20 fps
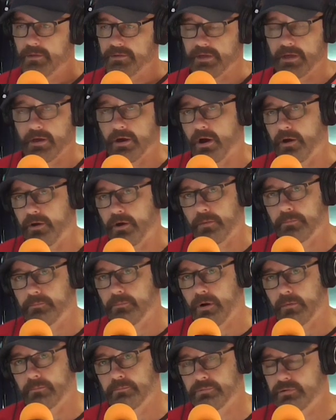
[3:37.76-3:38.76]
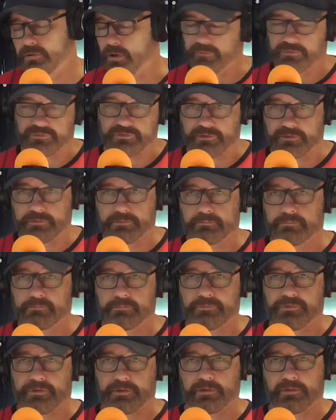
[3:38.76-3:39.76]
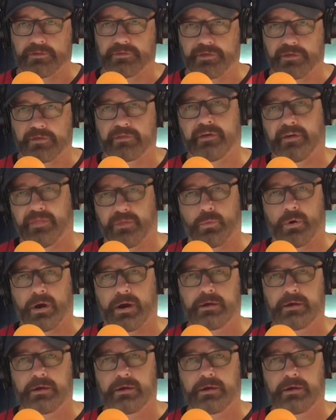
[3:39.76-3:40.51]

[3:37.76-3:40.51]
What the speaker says: Yeah, I'm obviously thinking the other way.